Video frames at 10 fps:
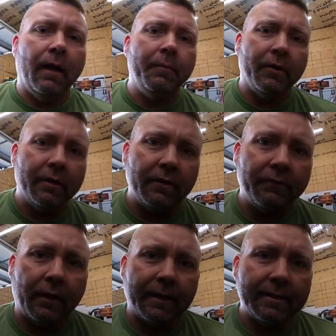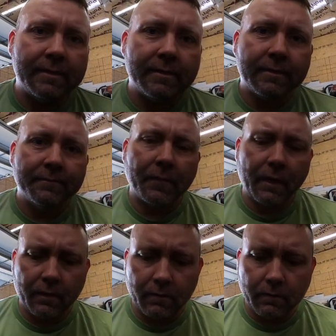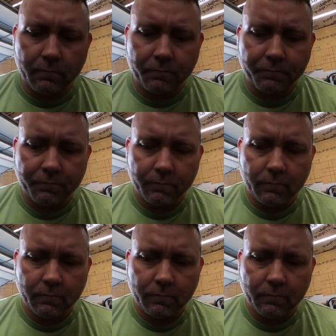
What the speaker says: I put it in a vise, and